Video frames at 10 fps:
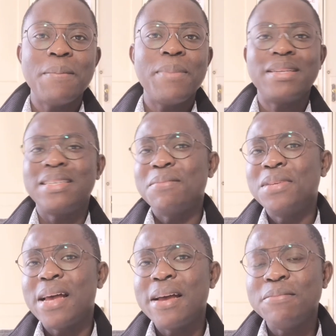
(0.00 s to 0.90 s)
But
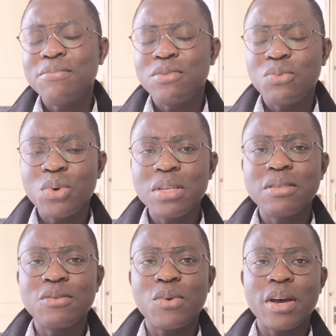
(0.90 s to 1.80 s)
sometimes what
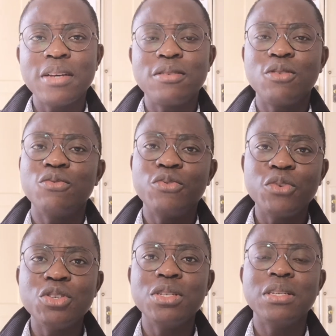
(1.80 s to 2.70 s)
is quite
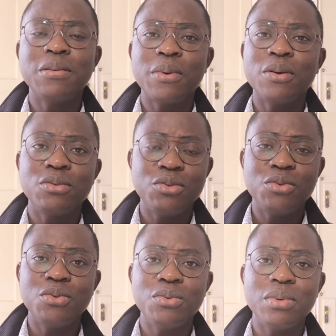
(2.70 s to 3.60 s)
unfortunate about
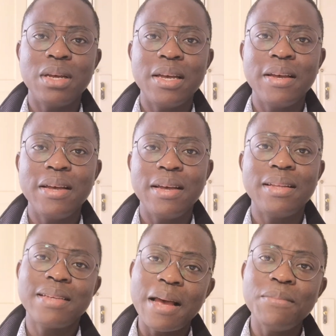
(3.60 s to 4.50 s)
a
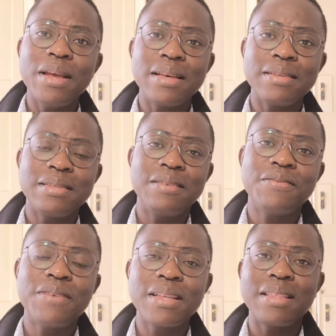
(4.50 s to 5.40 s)
time like this is the fact